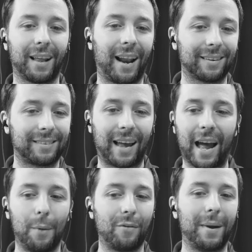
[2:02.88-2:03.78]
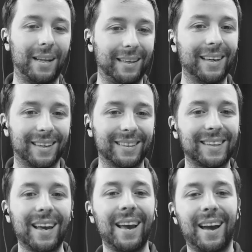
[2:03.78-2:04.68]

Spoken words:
for the last however many years,